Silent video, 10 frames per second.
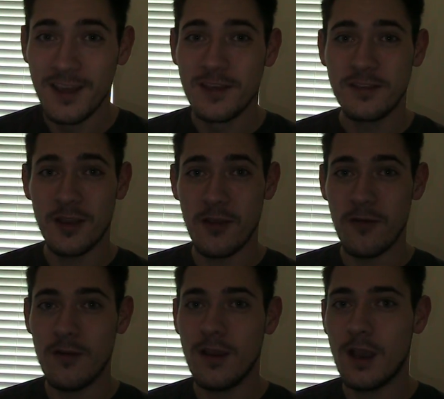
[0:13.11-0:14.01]

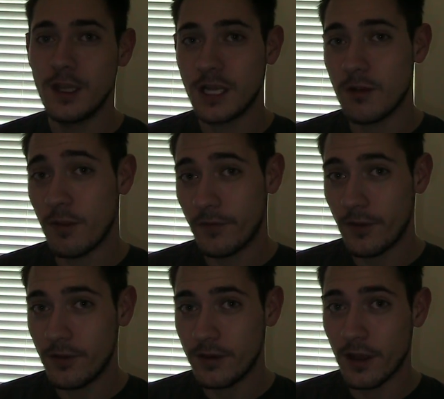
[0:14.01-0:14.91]
So, I check on my
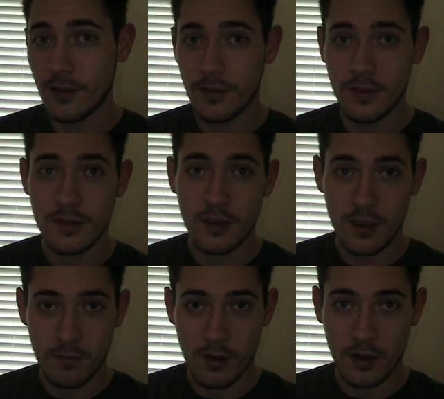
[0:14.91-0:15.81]
phone, I look at the
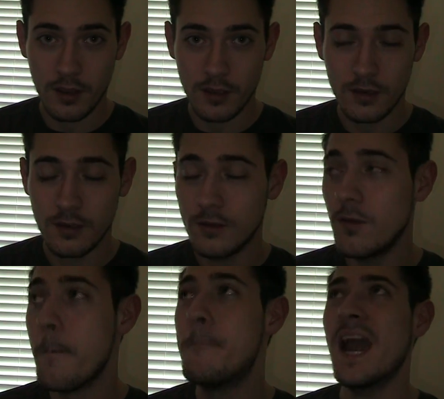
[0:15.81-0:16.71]
stock market.
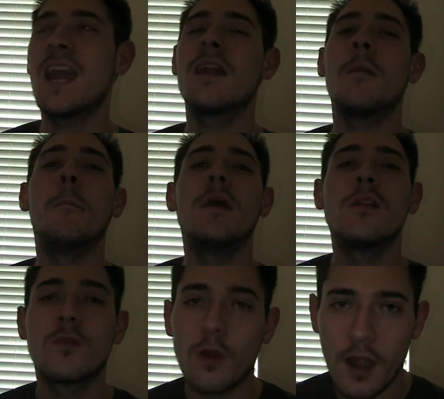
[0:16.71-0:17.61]
Bam!
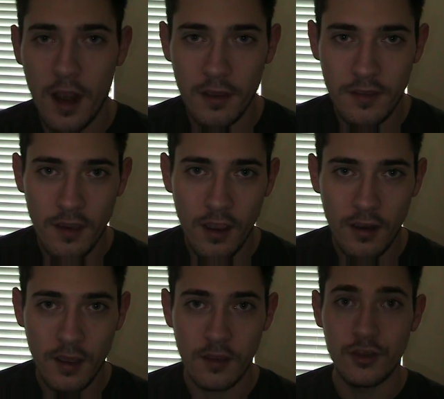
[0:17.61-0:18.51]
Men's Wearhouse
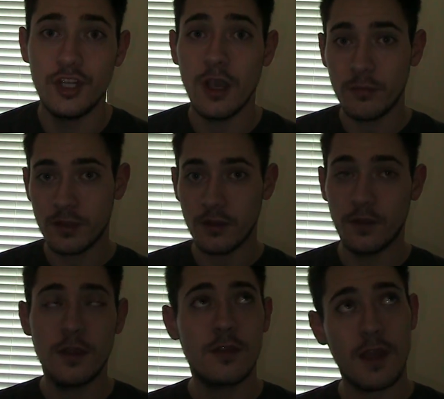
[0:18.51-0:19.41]
stock has jumped
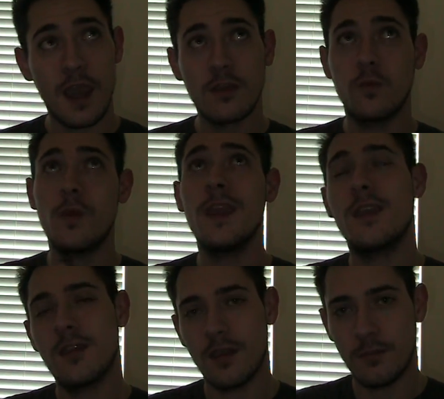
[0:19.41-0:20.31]
this last
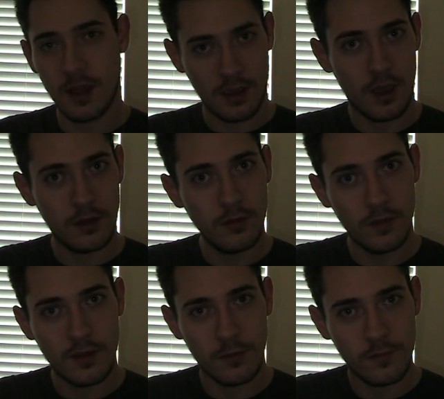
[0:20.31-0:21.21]
week. I mean, I, I knew
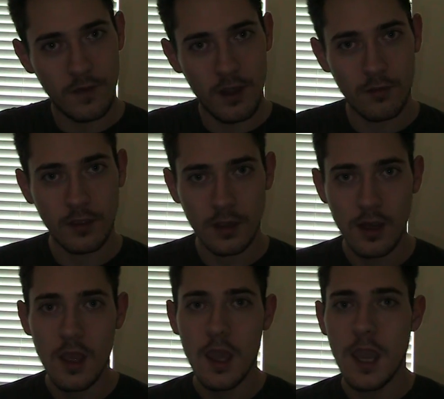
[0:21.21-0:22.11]
this, I was following it.
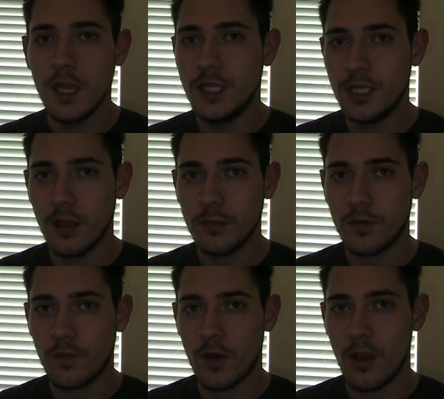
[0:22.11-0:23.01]
It
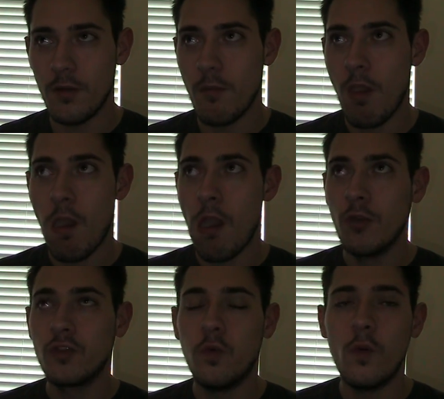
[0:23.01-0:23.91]
jumped from
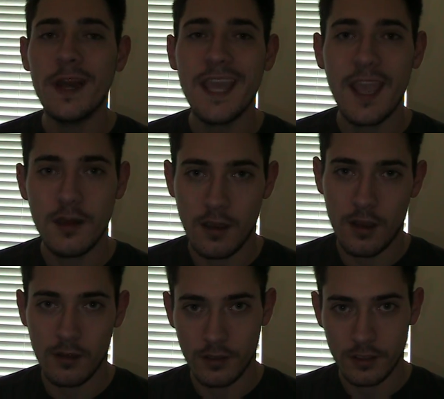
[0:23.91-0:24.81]

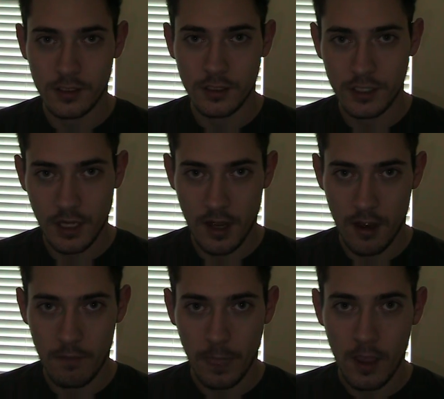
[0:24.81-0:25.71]
$28 a
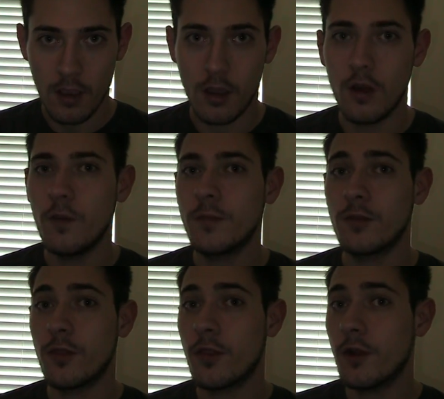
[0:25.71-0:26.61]
share all the way up
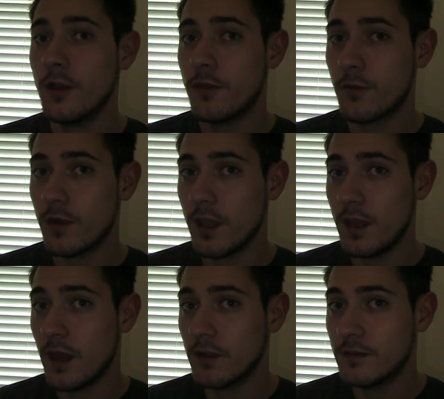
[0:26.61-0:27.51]
to
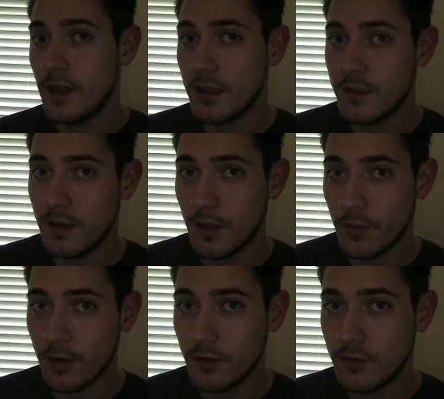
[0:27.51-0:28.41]
33. Now today's sitting at
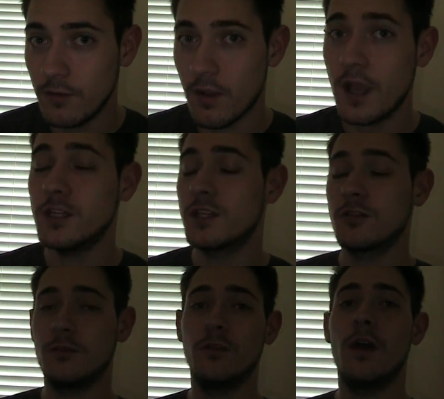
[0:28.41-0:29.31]
32. I just
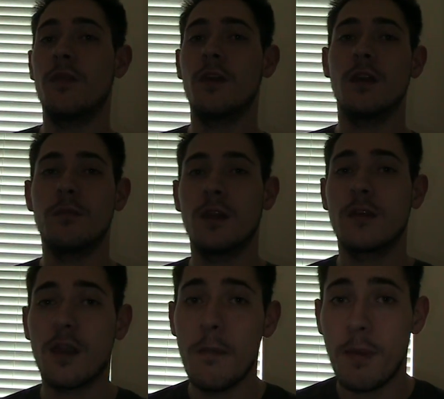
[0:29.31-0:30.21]
sold that thing, man,
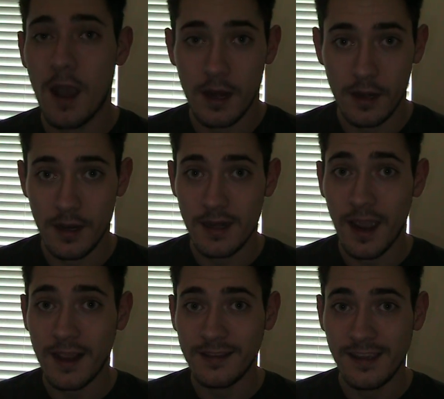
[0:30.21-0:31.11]
because I bought it at
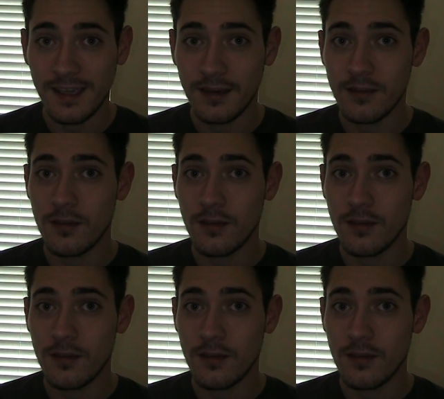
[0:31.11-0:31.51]
19.